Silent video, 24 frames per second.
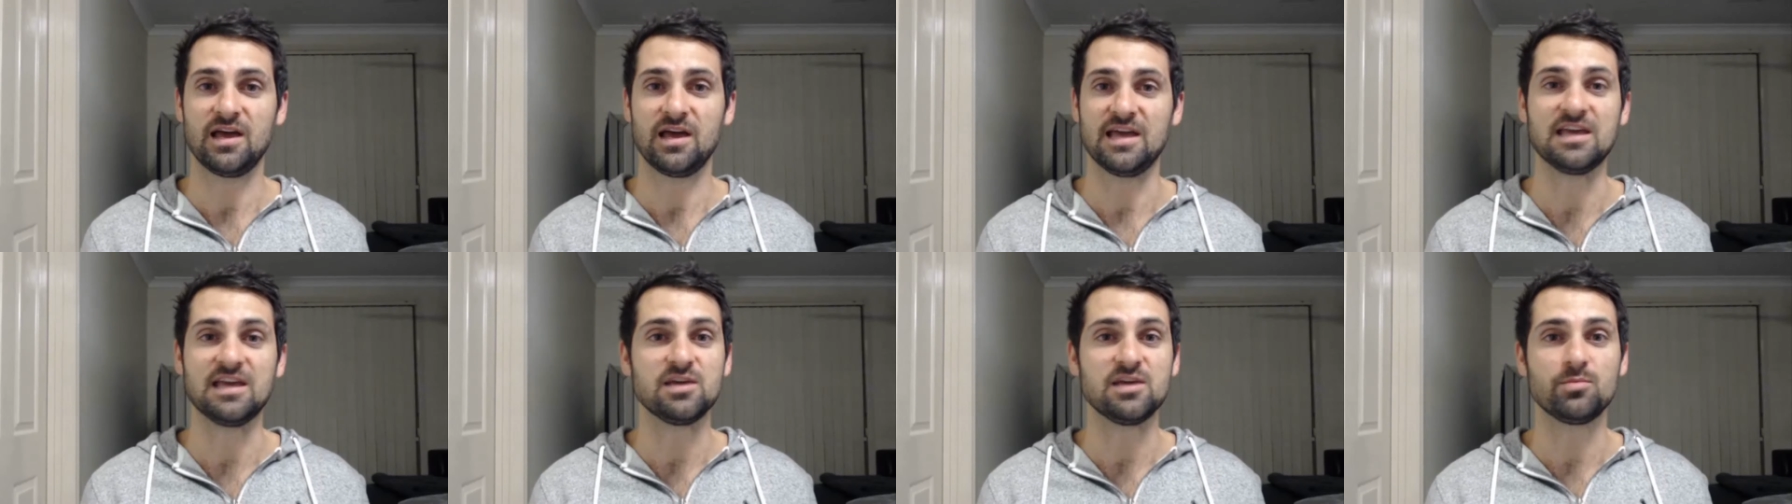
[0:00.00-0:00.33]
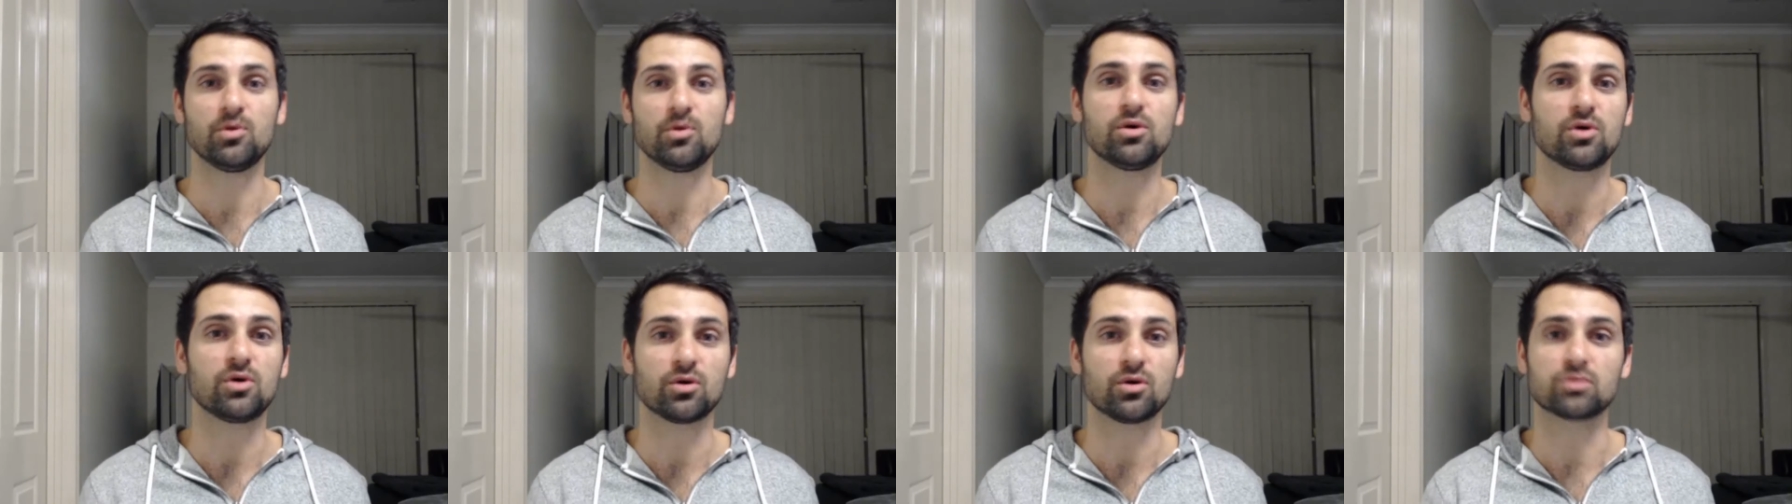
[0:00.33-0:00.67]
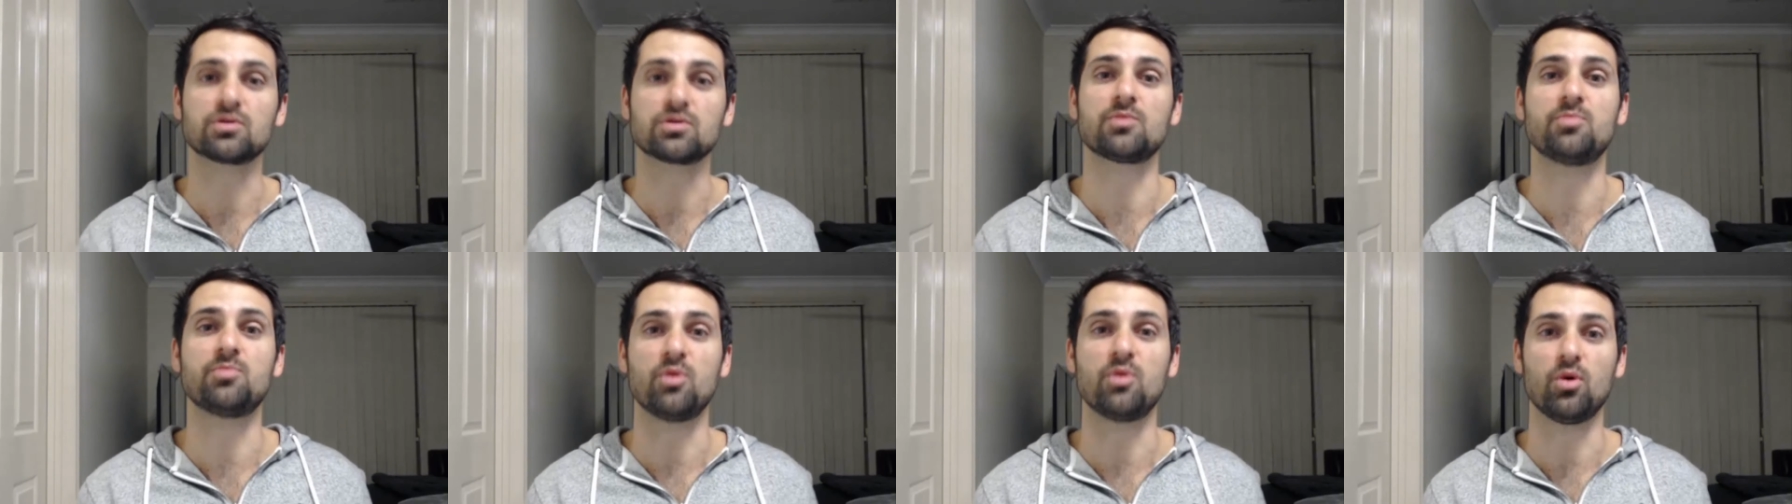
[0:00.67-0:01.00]
ebook or
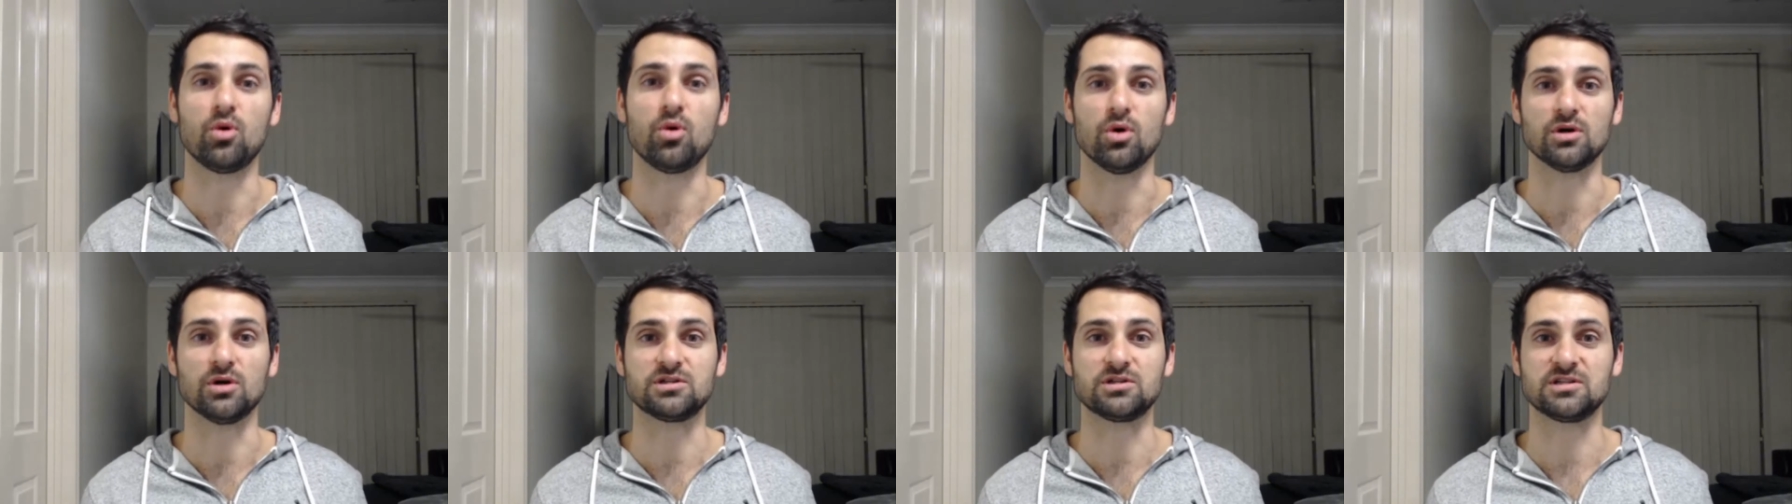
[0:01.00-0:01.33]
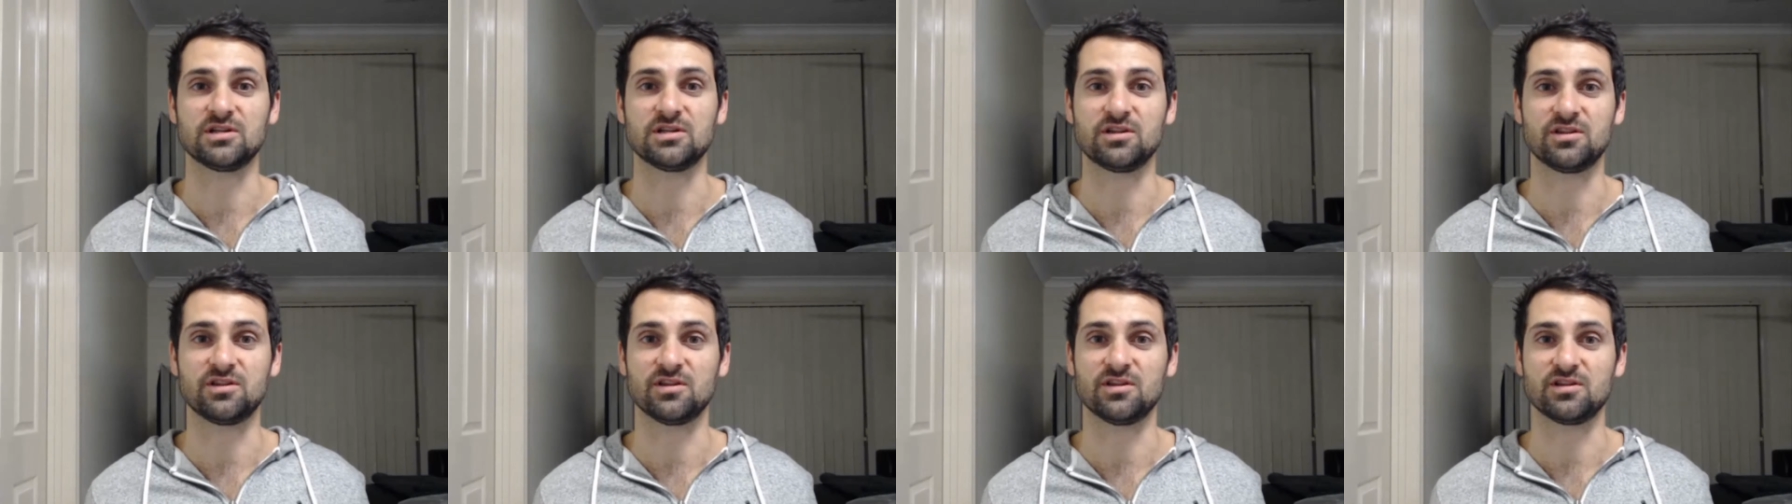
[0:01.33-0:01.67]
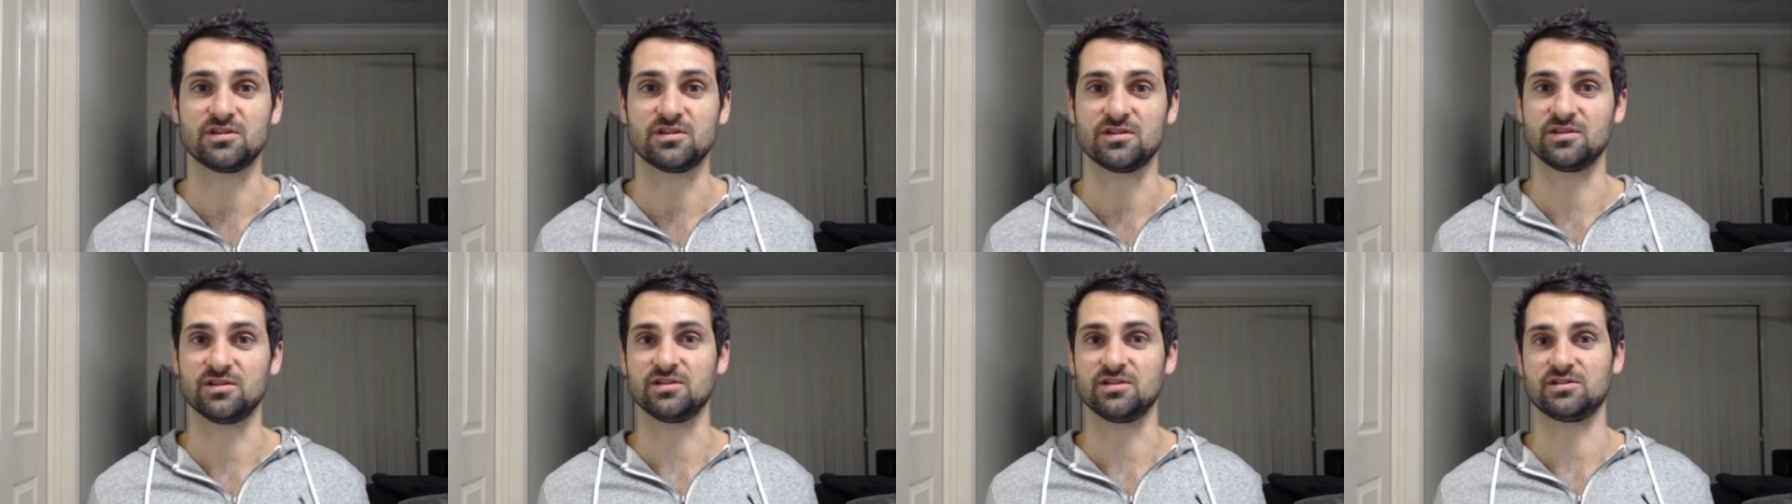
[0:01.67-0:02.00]
report
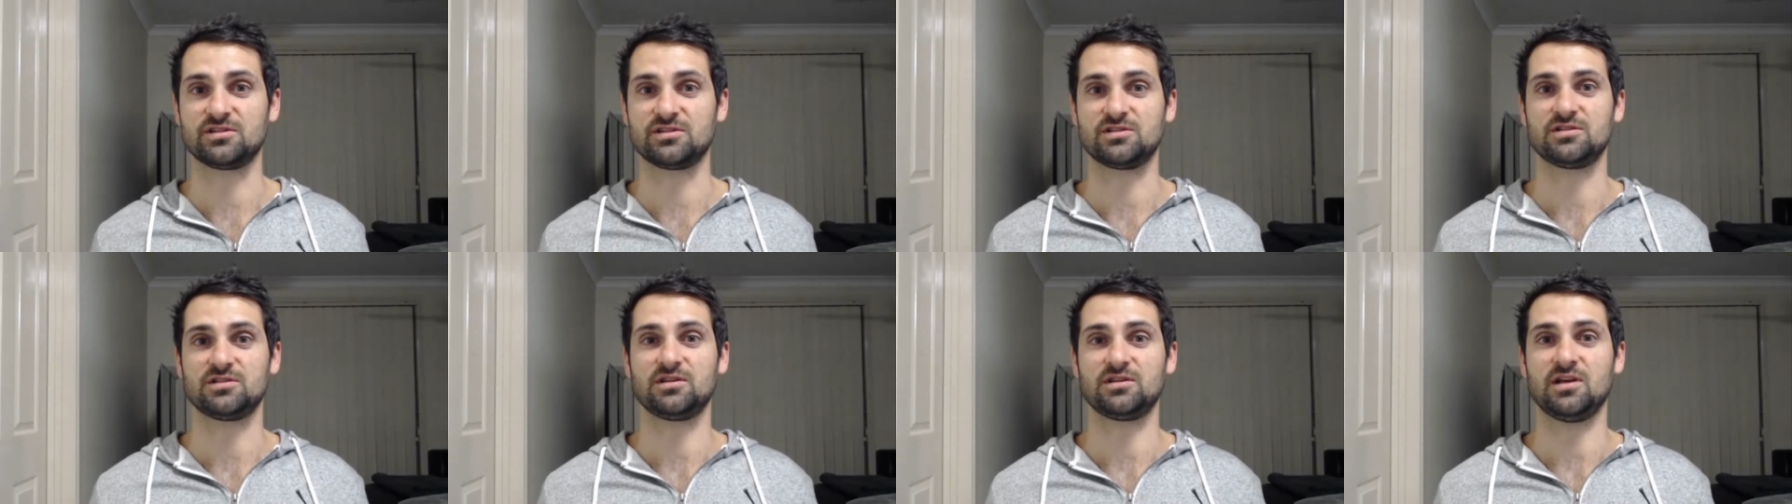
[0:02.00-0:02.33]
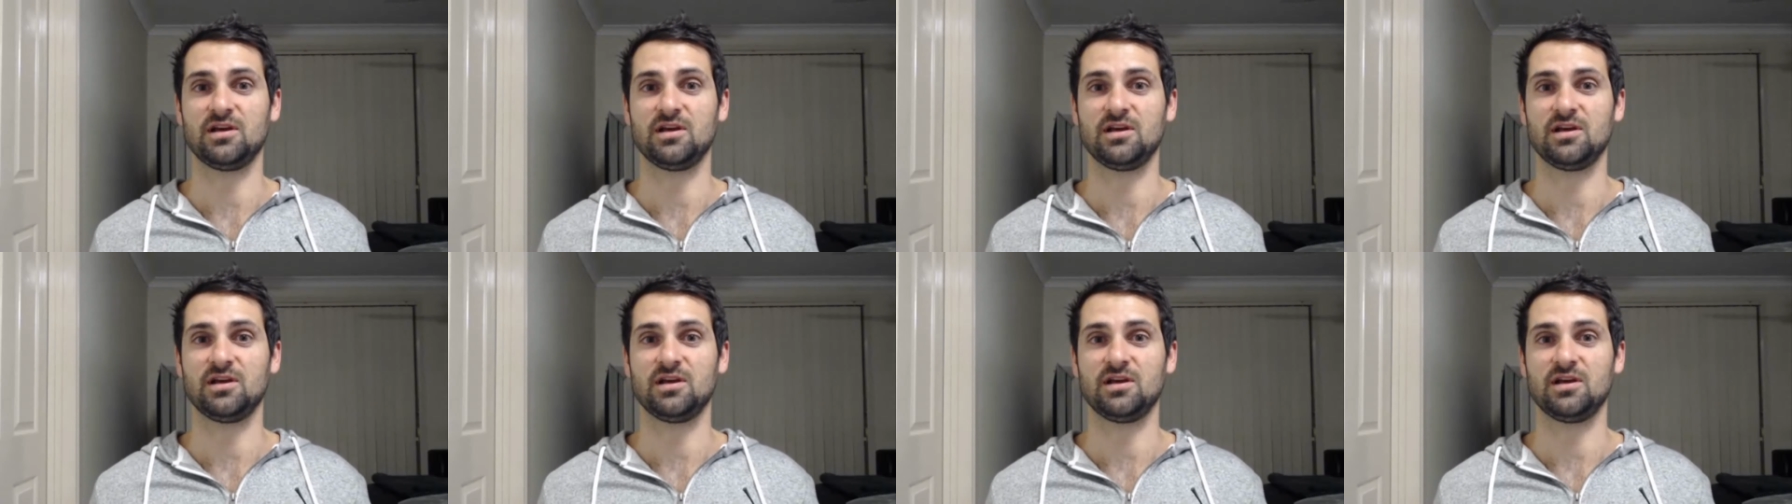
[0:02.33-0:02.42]
that